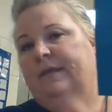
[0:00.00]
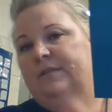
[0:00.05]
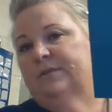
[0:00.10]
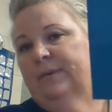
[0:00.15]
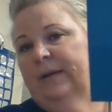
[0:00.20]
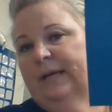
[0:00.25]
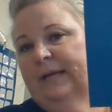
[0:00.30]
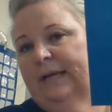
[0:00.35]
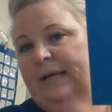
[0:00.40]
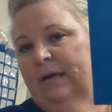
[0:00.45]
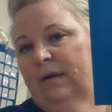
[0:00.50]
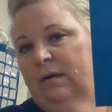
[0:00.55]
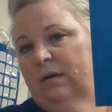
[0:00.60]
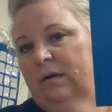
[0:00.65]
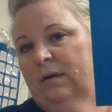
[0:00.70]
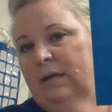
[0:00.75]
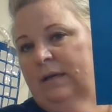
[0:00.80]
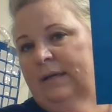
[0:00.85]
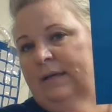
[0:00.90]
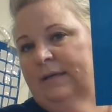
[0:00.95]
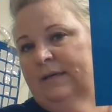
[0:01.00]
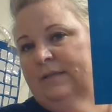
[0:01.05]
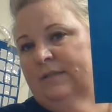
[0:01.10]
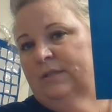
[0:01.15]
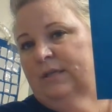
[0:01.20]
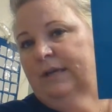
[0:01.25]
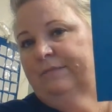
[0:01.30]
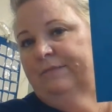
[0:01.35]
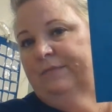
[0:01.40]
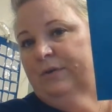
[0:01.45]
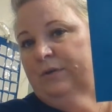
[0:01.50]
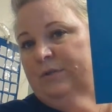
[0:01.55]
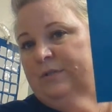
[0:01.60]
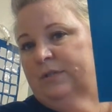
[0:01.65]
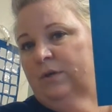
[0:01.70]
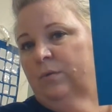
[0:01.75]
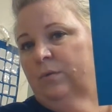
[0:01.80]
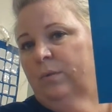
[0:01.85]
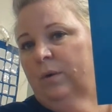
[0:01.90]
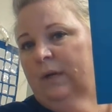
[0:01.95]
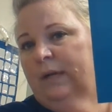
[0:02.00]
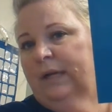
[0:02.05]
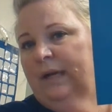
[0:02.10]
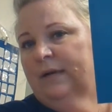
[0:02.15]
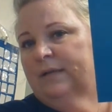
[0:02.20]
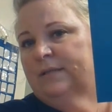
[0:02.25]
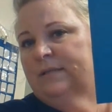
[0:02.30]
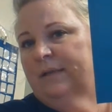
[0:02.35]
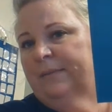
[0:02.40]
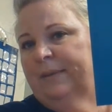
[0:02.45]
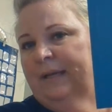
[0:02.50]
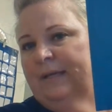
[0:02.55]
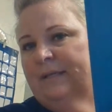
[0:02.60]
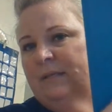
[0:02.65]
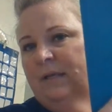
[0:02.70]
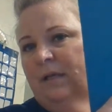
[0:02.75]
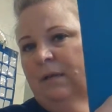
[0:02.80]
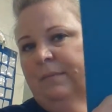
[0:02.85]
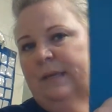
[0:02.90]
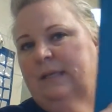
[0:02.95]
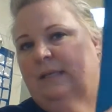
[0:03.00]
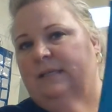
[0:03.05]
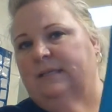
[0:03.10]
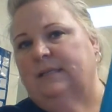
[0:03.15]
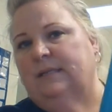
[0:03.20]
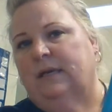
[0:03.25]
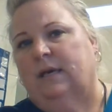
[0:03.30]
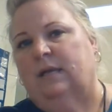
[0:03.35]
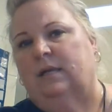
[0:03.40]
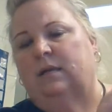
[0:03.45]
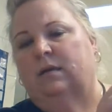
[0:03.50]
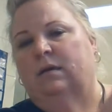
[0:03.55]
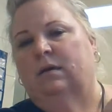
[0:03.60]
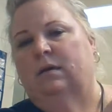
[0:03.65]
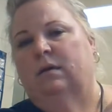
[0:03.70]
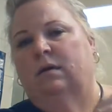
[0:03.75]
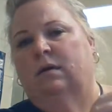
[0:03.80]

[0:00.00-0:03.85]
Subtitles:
This right here is if they're still working on something, it's going to be in the sun.